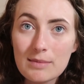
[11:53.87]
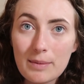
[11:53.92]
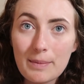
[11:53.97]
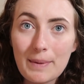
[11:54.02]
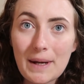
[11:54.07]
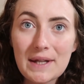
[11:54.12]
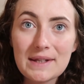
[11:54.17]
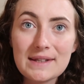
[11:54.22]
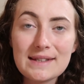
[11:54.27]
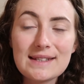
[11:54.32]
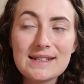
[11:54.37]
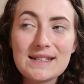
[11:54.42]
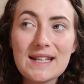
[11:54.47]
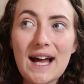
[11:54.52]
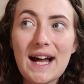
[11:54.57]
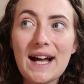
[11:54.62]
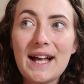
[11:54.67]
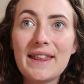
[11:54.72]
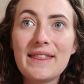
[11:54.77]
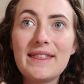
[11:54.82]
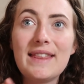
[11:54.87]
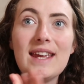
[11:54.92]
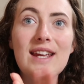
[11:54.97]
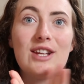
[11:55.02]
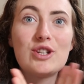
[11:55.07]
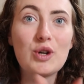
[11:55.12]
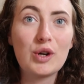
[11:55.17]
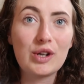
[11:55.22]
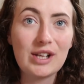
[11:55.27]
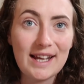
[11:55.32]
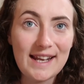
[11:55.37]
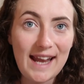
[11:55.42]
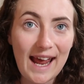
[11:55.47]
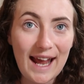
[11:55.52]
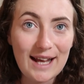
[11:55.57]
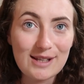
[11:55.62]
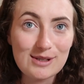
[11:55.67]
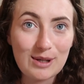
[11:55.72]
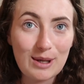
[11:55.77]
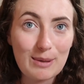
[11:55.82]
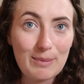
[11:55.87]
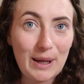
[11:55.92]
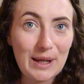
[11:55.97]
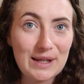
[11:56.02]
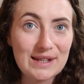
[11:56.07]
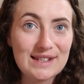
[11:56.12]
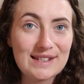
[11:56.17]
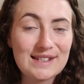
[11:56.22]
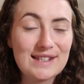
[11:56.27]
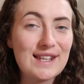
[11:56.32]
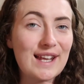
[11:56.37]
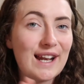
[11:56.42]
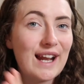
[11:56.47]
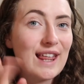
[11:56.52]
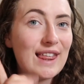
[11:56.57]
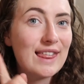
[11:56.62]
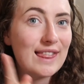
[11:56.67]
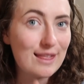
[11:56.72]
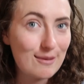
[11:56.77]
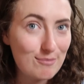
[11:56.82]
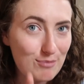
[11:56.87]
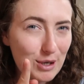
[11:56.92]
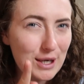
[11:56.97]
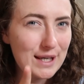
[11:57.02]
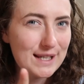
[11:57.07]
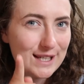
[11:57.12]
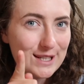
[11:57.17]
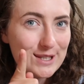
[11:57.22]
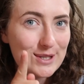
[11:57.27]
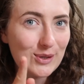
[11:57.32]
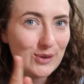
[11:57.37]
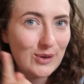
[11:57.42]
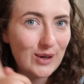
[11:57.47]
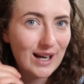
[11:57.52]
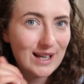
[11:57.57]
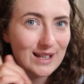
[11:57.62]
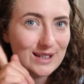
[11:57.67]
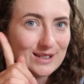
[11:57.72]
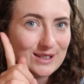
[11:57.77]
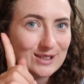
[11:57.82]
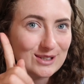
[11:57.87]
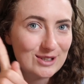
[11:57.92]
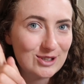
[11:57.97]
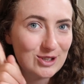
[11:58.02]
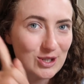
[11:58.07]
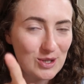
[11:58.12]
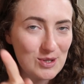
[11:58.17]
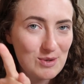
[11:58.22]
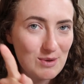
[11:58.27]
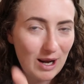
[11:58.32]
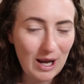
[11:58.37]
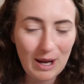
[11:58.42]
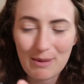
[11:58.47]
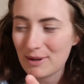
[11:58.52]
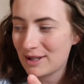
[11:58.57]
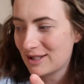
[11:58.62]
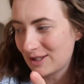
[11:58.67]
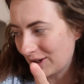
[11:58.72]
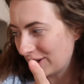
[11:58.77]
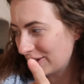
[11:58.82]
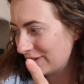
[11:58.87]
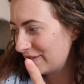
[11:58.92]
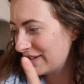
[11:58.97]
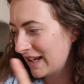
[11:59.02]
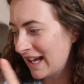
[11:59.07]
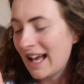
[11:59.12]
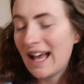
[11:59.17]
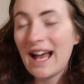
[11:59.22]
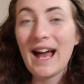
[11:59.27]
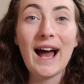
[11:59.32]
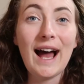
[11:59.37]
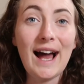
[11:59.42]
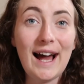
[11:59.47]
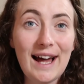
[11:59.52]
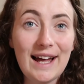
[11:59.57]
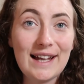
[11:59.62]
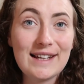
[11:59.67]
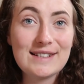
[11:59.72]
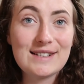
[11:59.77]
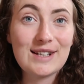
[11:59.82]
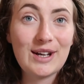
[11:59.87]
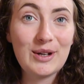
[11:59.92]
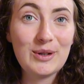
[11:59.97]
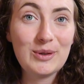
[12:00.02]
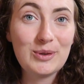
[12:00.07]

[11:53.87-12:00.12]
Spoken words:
buns and the chocolate and hazelnut buns that I'm pretty sure I showed you a clip of. And I